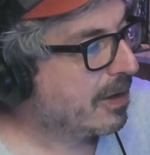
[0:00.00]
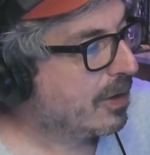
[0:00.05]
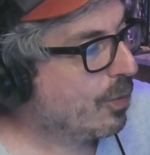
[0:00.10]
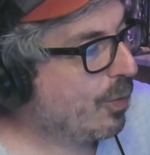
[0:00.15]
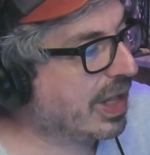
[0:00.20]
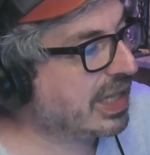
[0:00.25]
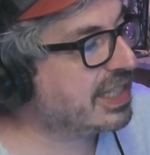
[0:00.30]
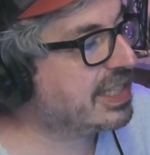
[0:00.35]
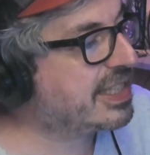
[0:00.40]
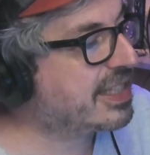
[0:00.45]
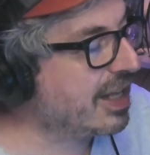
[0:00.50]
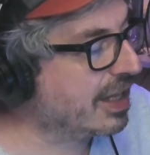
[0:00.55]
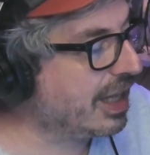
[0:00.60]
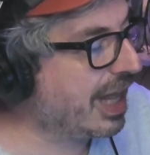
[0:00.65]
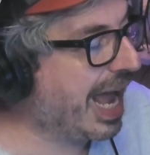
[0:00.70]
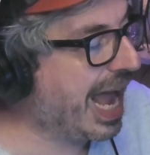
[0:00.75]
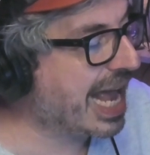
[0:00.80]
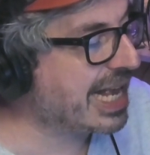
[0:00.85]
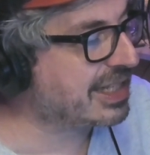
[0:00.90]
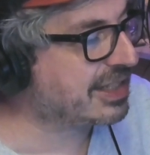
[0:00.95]
while he still
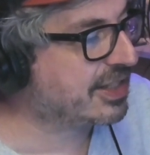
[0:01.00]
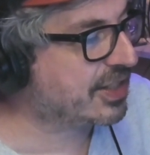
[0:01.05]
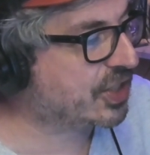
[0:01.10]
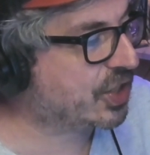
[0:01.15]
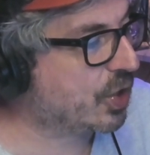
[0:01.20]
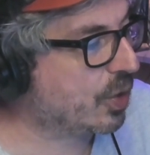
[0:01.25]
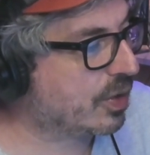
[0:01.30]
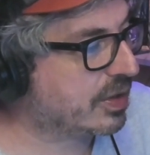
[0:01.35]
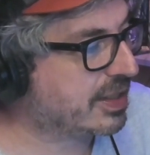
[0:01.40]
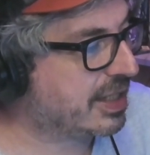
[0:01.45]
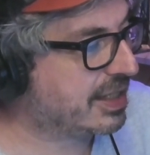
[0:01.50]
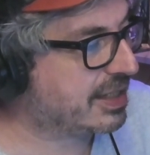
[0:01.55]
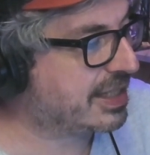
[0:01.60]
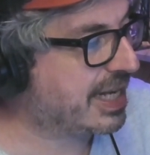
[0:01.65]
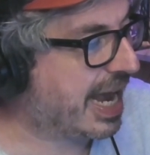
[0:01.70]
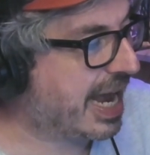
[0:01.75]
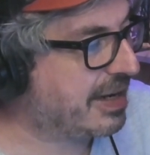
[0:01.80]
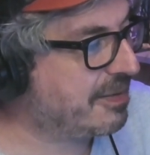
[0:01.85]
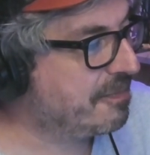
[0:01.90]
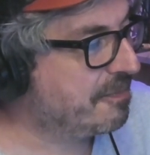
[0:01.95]
has the skewers in his
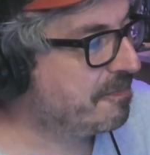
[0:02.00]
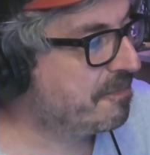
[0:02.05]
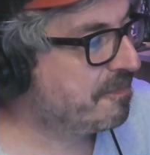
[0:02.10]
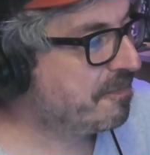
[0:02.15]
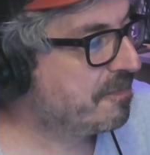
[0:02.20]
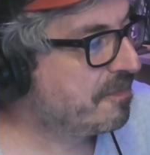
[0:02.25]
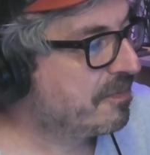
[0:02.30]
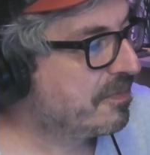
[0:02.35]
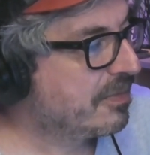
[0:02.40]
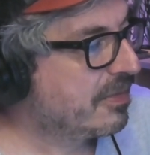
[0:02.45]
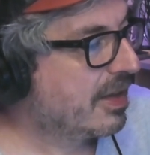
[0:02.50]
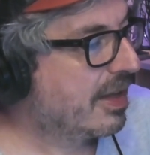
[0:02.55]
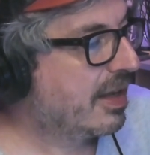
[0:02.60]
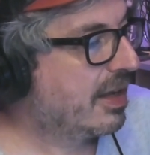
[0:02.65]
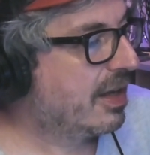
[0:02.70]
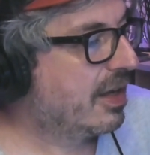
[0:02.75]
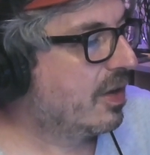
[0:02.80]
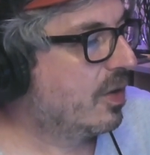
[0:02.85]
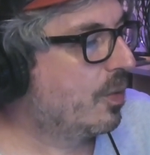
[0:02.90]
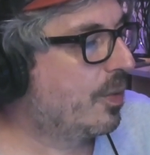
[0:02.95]
head.
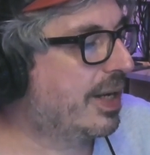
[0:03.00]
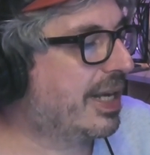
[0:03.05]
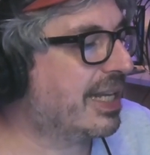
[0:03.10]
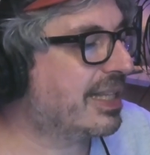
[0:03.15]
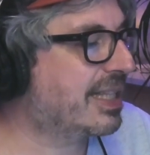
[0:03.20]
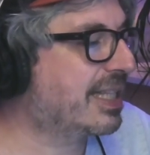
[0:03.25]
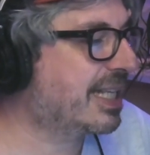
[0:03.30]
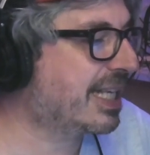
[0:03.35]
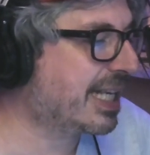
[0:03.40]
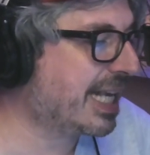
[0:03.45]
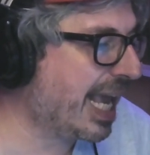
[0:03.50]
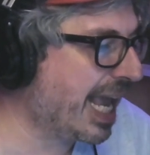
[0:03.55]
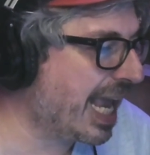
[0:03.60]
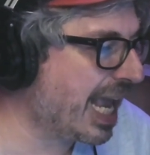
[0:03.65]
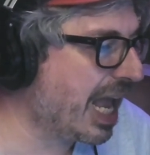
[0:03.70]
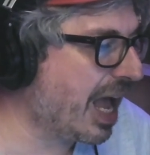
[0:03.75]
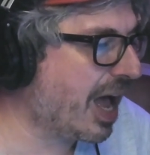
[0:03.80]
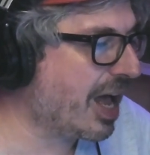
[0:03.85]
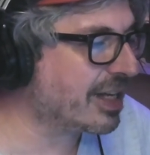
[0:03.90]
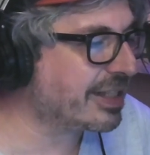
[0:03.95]
We get
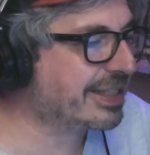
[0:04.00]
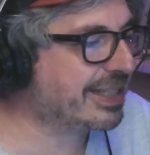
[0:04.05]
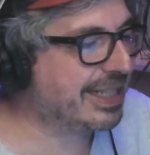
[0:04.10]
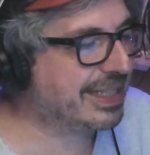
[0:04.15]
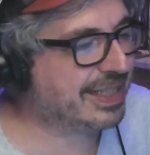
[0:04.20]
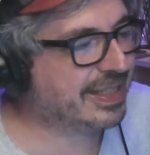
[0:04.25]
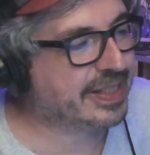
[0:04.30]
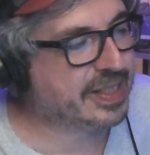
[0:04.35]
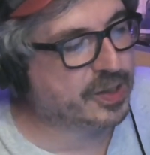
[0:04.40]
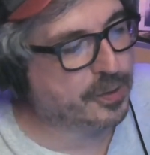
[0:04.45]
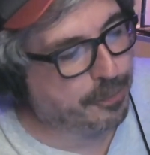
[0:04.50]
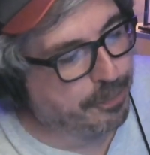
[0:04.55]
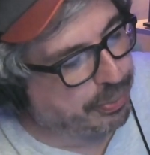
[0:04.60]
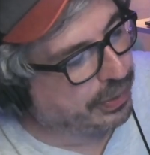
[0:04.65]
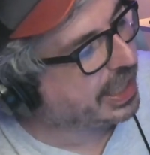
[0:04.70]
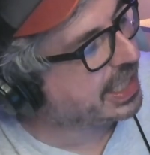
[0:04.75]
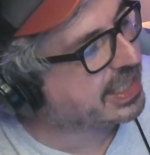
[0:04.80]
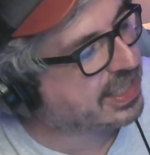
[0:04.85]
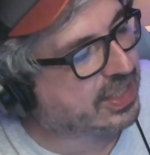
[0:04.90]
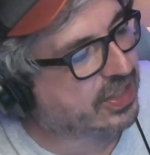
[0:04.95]
chaos and
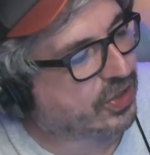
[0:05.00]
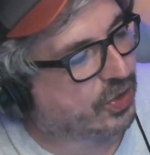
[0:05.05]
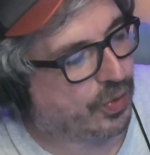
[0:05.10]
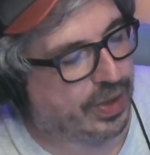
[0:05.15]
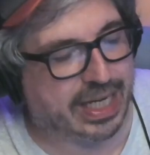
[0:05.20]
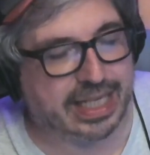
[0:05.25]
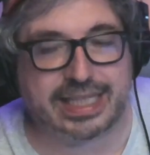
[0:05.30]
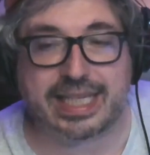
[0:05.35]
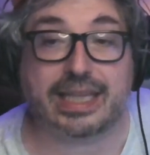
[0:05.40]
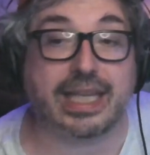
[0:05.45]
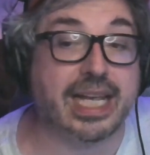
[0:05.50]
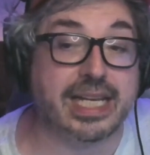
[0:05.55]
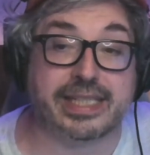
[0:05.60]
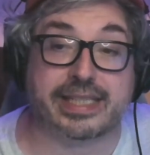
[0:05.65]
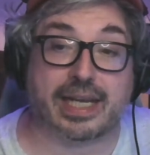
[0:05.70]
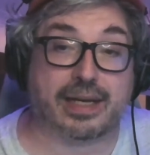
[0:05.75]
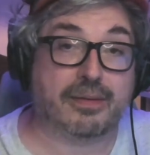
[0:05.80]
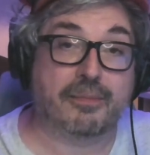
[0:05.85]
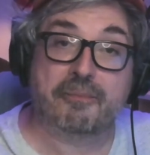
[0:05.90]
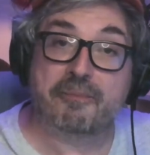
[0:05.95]
split screens. And
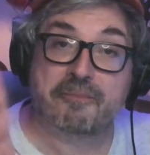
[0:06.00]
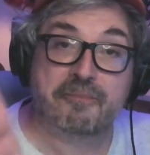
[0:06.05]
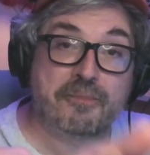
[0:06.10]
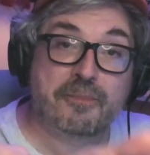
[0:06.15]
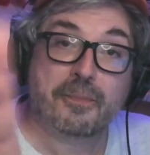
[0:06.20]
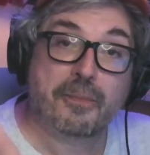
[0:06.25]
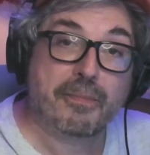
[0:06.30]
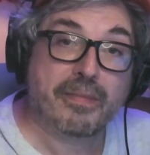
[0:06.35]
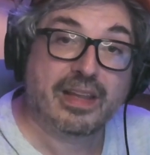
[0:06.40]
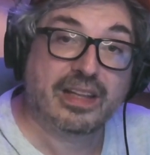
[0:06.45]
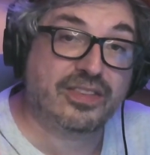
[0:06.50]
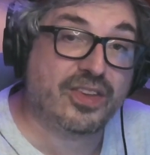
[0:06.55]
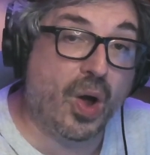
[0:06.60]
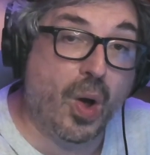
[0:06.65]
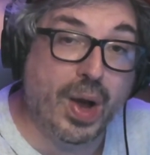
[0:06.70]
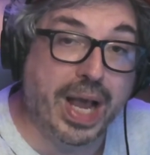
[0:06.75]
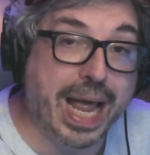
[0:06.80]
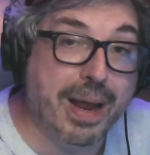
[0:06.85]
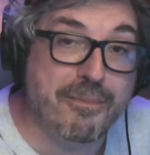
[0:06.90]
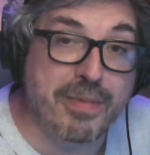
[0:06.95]
listen,
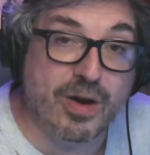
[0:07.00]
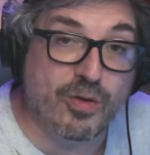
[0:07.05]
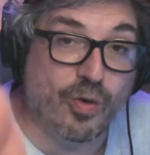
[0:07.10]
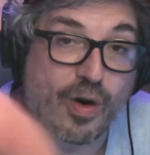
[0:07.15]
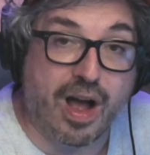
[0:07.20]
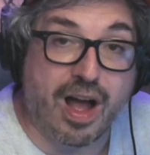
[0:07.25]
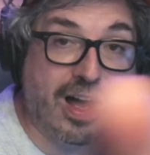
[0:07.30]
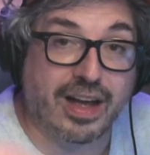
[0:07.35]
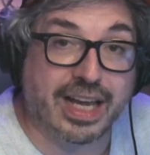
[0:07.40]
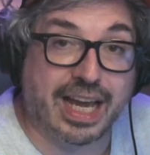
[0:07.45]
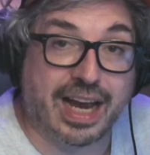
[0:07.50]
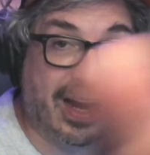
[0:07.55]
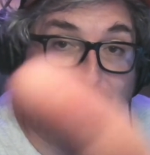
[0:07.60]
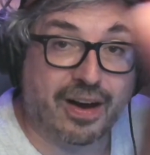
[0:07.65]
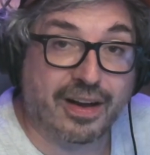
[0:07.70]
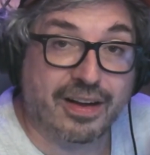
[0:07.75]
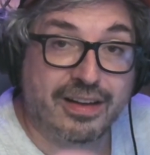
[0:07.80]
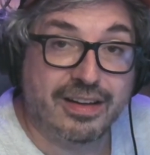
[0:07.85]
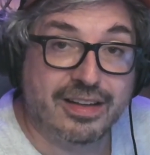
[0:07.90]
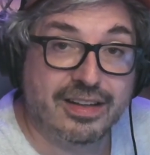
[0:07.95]
don't get me wrong here.
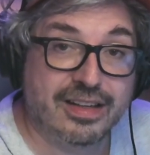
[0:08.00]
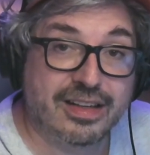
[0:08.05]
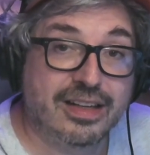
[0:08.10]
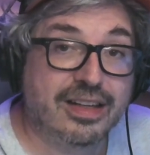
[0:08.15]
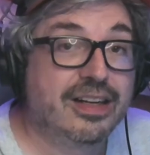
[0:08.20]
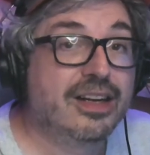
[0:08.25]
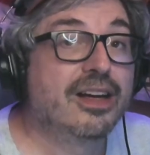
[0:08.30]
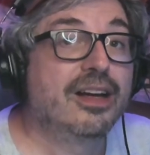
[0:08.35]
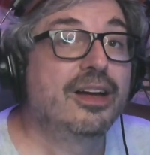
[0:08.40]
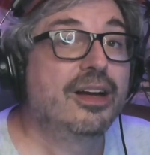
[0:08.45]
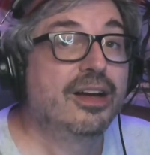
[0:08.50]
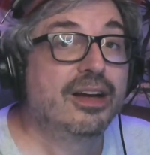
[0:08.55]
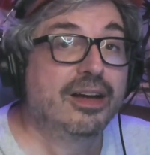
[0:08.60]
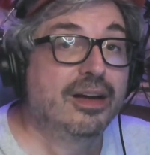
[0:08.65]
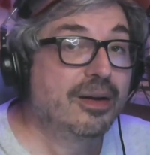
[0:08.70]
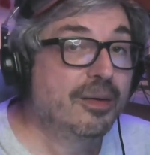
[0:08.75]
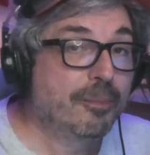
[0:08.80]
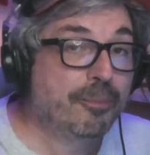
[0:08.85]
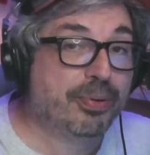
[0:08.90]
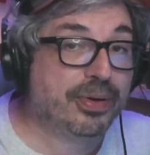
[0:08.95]

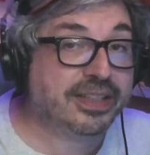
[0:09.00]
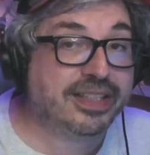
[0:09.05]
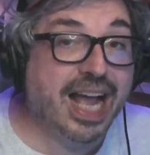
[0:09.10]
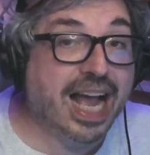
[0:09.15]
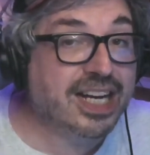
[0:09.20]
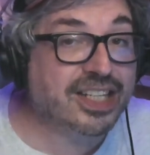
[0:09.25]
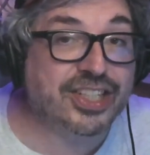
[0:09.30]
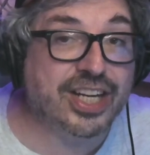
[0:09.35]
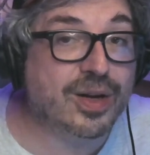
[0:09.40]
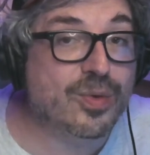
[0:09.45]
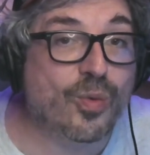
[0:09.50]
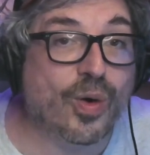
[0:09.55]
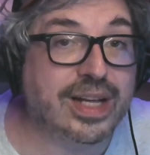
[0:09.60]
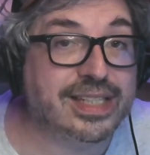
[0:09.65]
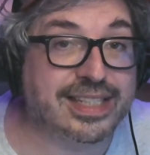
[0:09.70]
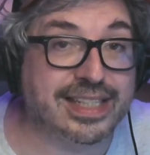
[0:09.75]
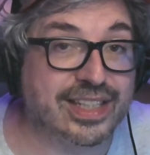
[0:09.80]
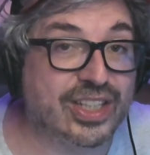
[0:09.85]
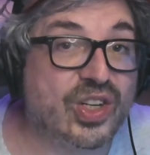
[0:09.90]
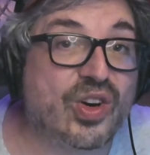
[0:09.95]
Production
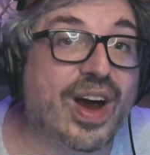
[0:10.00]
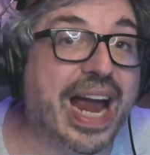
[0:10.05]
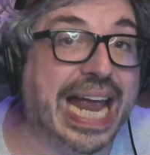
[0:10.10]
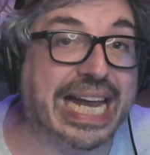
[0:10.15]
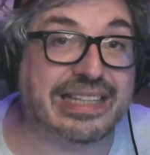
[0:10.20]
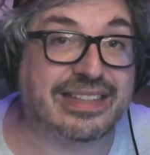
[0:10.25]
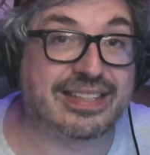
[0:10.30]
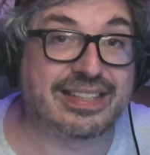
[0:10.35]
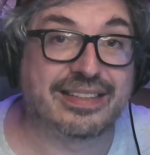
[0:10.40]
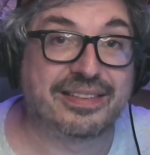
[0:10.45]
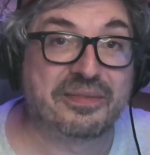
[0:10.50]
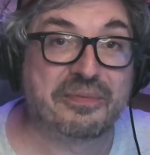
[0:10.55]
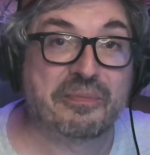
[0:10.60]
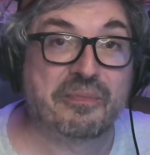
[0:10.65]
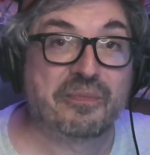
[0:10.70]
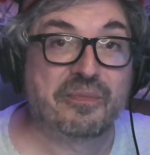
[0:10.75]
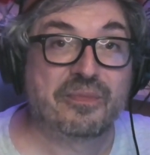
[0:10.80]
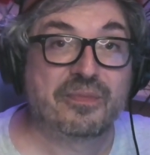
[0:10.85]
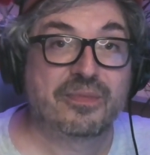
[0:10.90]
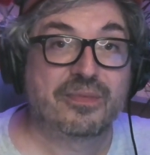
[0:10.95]
wasn't great.
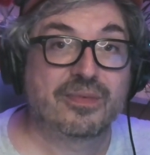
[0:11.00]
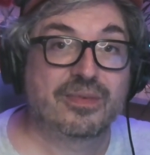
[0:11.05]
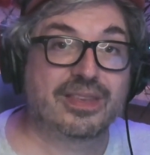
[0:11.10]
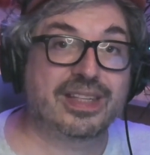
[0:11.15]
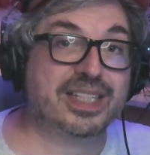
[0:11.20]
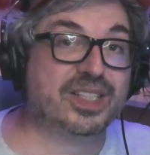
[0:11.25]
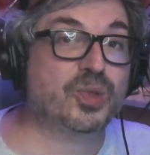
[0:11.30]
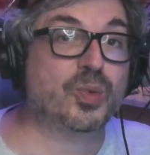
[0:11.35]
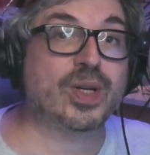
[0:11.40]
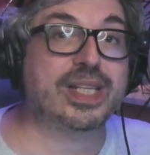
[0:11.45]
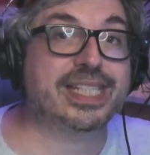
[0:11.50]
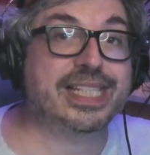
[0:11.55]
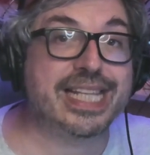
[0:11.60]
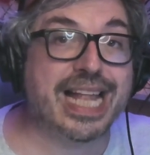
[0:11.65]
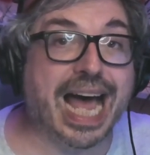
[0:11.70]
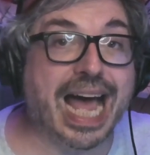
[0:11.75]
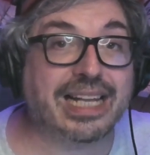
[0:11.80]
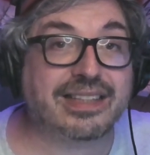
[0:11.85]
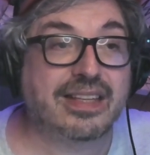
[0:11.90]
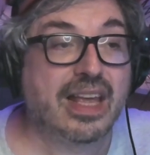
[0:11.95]
This was
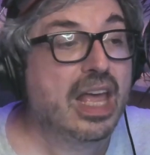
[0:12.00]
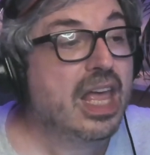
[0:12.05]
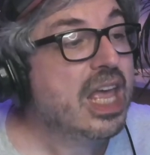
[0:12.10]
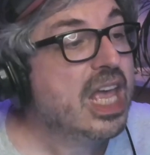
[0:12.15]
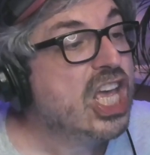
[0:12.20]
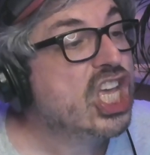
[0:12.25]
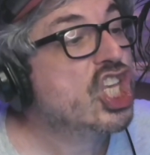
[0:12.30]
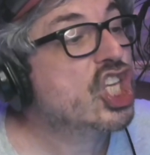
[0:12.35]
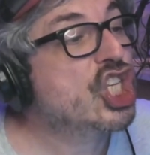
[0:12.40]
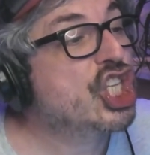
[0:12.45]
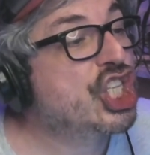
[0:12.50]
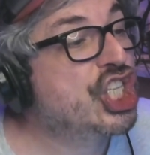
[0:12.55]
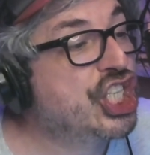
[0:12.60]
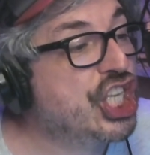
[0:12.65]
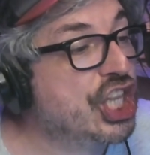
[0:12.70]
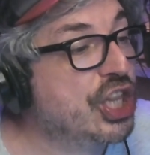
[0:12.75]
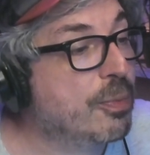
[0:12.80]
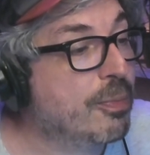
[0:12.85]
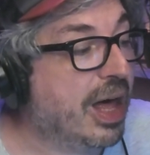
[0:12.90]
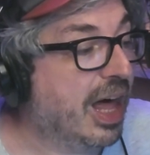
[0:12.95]
not
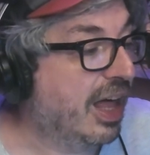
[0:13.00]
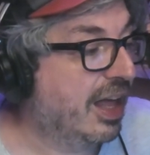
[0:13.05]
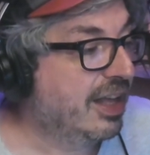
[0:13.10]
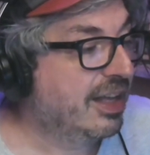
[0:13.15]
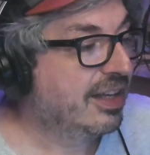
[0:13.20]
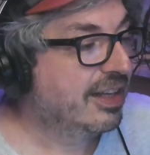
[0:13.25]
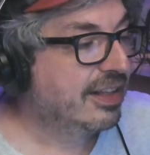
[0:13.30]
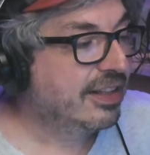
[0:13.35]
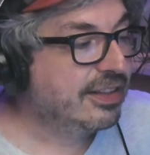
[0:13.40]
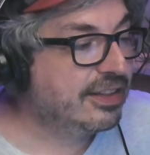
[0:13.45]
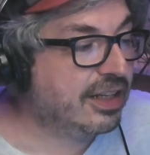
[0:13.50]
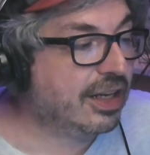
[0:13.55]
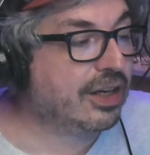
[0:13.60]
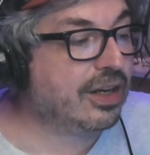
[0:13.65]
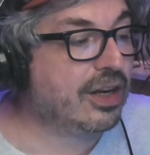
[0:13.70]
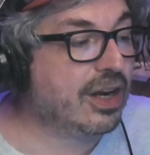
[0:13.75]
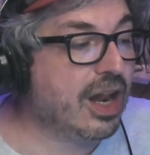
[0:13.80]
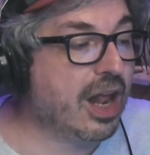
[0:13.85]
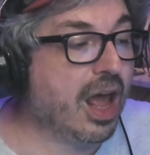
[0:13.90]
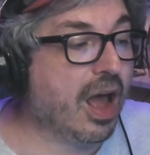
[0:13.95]
cinema.
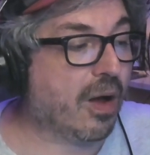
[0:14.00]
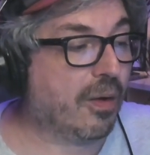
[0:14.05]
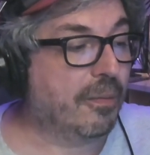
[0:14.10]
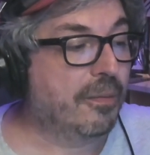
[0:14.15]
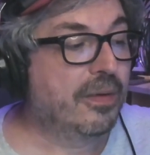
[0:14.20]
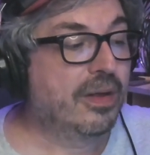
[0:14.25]
No.